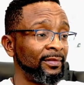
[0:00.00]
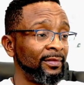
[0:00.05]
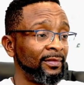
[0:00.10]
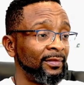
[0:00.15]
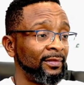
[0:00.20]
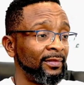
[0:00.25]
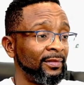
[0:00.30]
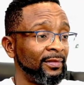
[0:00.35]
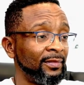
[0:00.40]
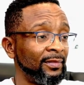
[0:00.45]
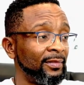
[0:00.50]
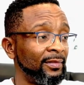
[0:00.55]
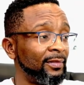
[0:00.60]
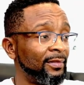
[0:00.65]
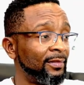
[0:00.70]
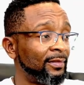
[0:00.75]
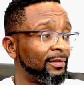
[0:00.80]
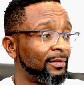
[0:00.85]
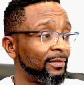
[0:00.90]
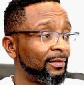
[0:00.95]

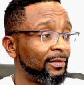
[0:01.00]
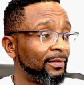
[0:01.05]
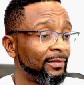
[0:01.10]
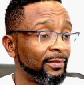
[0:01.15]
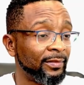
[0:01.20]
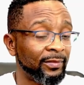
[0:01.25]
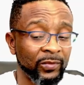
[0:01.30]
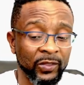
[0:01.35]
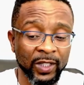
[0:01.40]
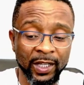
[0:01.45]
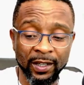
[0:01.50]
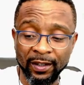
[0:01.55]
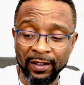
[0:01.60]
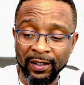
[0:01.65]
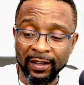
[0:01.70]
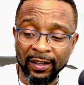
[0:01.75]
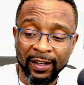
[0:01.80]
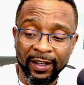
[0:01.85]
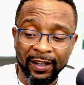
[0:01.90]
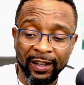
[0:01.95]
Yes,
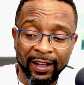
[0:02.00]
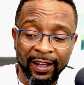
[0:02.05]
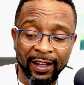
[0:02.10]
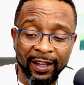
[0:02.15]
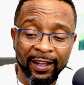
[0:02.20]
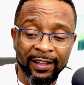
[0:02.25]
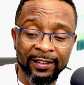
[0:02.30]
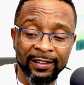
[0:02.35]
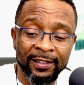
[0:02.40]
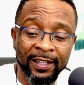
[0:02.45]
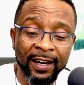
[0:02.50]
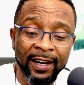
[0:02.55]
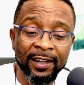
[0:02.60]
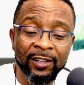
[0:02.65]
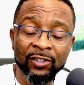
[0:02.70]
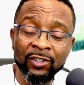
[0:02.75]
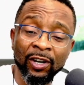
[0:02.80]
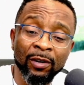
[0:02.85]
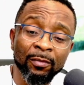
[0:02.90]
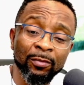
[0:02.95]
right. There is
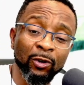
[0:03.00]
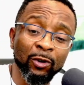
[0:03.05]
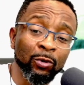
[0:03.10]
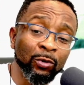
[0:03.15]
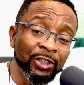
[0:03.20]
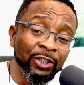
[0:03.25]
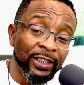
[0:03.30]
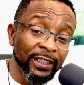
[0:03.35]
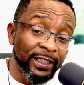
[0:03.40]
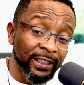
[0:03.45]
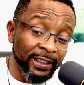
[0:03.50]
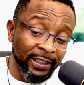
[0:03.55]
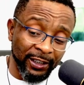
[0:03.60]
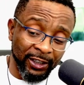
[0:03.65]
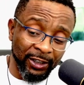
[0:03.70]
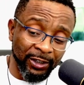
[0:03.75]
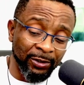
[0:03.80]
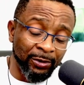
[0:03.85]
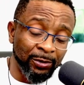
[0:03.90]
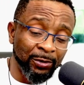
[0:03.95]
some good
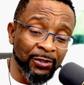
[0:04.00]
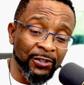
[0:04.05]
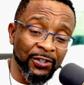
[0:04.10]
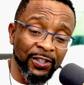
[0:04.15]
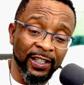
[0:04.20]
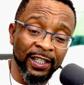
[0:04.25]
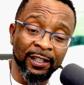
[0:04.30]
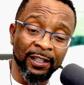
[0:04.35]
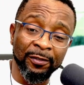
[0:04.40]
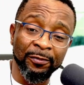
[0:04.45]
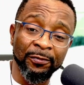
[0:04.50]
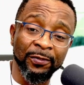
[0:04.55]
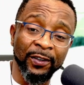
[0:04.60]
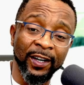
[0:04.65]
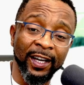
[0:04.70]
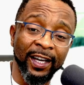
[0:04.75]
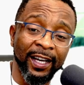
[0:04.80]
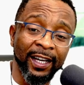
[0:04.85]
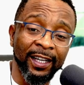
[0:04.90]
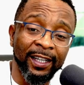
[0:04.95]
news.
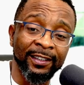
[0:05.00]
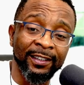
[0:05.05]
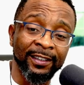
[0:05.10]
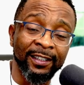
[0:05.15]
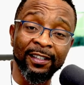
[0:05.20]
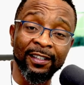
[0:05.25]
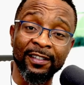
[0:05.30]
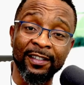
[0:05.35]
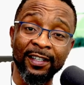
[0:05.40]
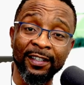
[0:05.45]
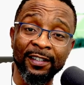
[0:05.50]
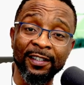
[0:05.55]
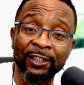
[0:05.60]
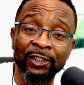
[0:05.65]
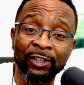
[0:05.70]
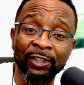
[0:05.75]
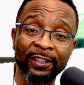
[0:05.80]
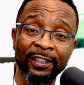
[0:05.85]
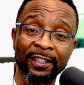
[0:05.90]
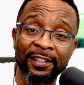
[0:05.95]
This
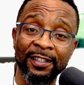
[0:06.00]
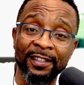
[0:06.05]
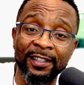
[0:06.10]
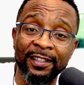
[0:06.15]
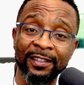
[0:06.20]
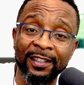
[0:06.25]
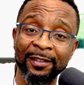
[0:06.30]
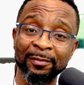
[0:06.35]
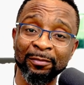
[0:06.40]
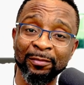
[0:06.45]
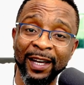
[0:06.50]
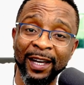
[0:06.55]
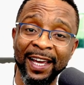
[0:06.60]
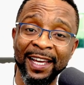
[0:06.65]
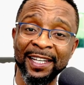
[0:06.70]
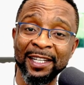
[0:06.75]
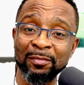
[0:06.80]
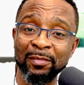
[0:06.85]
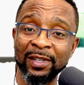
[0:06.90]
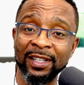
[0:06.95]
decision is by
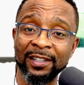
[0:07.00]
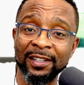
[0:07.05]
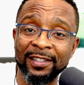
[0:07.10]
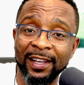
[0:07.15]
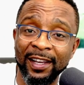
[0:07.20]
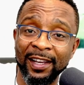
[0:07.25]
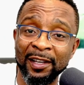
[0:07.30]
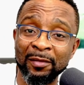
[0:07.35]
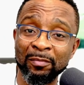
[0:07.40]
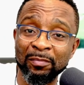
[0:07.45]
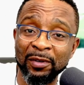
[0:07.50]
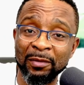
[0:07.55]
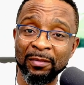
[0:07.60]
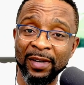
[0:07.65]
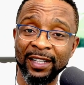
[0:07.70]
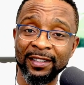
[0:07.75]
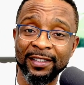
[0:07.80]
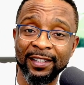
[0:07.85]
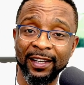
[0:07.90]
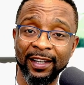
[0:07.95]
any means
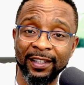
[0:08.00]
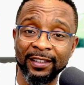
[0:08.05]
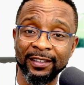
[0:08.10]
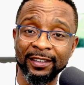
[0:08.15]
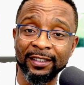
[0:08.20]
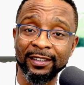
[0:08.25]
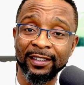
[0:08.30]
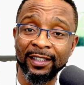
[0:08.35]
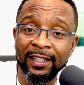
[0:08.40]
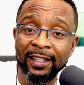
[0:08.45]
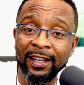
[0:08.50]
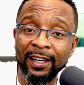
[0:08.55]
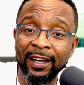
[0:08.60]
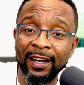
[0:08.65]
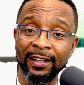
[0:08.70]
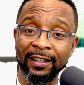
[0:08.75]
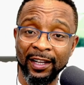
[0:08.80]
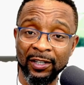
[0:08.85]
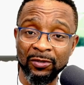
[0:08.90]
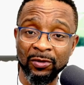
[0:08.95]
implemented.
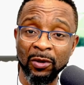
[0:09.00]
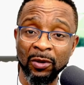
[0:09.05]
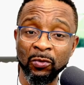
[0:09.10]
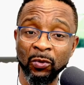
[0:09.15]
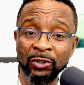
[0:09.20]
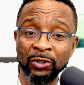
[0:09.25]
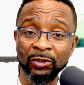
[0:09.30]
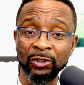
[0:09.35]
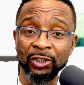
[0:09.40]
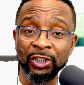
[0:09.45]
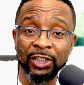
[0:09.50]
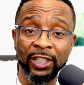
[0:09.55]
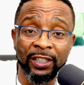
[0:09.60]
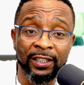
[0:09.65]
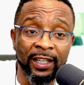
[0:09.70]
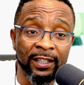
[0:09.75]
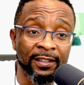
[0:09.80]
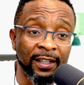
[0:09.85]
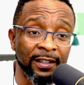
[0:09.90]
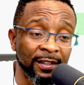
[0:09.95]
And that's why we want to share
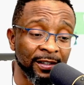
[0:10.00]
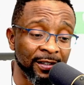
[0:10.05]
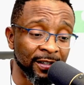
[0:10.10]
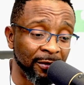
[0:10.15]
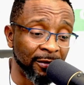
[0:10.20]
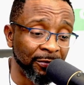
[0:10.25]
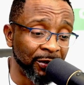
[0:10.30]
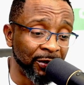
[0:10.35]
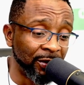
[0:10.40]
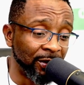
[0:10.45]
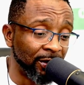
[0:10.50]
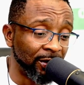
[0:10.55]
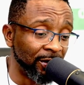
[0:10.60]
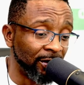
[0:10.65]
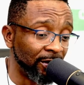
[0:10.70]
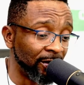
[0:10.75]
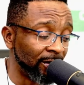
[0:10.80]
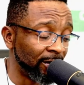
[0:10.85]
that this afternoon.